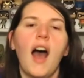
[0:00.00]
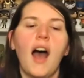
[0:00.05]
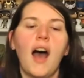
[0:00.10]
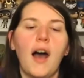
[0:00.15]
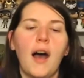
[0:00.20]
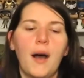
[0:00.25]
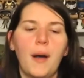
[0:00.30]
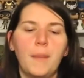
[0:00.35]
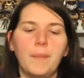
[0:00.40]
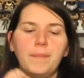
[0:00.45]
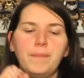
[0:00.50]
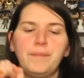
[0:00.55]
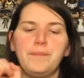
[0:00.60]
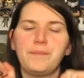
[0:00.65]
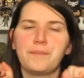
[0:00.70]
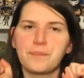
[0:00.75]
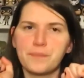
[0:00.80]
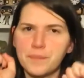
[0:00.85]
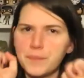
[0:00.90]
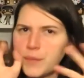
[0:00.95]
Um,
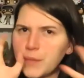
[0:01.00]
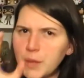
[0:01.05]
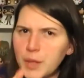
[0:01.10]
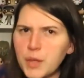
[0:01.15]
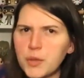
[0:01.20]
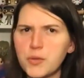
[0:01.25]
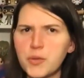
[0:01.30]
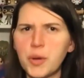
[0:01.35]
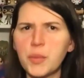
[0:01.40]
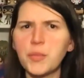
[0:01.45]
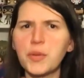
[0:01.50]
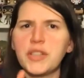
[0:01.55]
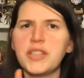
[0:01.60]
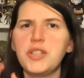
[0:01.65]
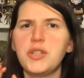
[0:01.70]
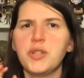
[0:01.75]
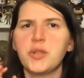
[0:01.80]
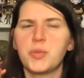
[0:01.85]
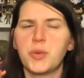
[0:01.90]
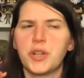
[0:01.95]
so I'm
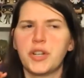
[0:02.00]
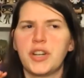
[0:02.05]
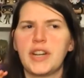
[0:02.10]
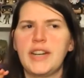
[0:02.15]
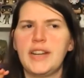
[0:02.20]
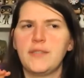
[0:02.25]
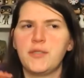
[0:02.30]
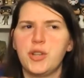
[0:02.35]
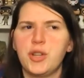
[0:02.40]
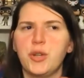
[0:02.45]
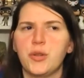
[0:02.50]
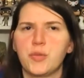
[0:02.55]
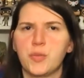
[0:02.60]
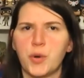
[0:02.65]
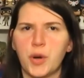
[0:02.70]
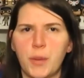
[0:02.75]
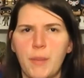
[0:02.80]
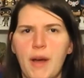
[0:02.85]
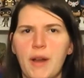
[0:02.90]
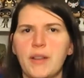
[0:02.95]
really just wondering if she knows
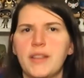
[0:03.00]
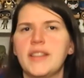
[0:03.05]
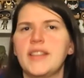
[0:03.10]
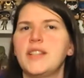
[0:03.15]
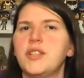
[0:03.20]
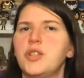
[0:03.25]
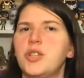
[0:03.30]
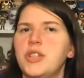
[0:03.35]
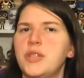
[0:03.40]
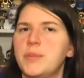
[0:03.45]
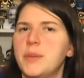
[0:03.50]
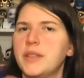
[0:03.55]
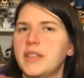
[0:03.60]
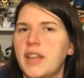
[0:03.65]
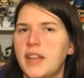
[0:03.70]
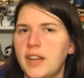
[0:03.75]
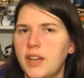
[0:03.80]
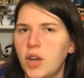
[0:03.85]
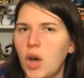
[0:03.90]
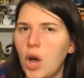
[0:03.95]
more about it than she's been
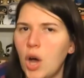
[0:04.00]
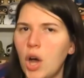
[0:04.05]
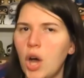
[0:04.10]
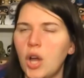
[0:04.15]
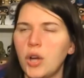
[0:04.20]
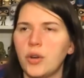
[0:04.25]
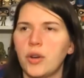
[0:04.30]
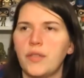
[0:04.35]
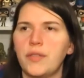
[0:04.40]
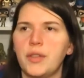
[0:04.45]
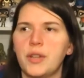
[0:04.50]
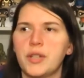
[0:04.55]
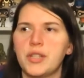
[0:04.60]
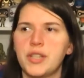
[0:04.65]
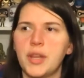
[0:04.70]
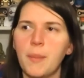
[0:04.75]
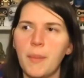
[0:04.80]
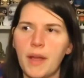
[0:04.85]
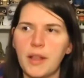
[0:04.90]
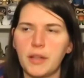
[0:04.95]
letting on or if there's
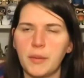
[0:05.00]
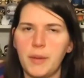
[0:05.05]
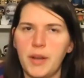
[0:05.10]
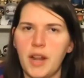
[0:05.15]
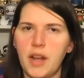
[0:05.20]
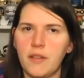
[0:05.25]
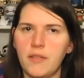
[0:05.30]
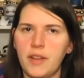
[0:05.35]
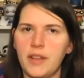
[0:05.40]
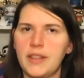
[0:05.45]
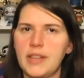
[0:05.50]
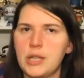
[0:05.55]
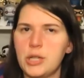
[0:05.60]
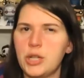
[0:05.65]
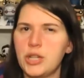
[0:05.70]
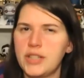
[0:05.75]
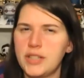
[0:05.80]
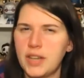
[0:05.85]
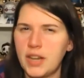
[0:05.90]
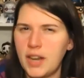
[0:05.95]
some element of it that
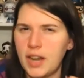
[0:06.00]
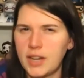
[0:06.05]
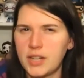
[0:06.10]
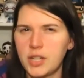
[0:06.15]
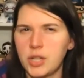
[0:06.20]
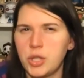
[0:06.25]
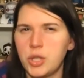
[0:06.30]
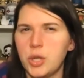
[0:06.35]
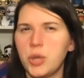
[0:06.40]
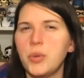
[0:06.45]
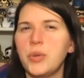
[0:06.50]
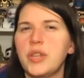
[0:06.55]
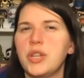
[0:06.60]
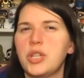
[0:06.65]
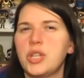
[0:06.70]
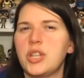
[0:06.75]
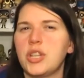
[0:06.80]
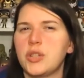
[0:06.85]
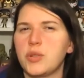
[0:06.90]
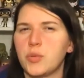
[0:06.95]
she's connected to
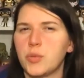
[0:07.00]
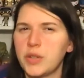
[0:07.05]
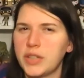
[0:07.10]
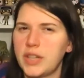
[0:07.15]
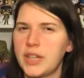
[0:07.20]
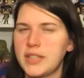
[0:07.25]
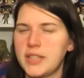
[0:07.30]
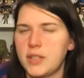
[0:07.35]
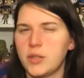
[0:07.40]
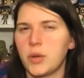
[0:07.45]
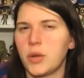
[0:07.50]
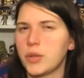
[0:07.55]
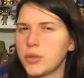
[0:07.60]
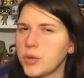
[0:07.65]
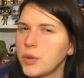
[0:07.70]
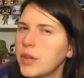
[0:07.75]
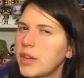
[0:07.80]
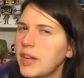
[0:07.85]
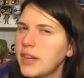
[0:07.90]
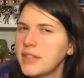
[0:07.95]
that she doesn't realize is
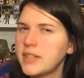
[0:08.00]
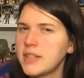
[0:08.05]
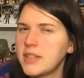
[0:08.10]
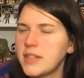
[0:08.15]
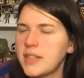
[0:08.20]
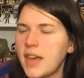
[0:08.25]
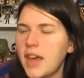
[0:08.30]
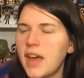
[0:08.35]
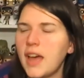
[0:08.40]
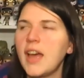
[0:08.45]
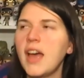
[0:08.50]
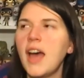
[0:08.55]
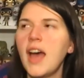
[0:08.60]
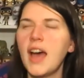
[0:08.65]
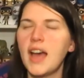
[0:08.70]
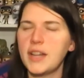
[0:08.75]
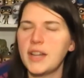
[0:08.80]
also connected to that.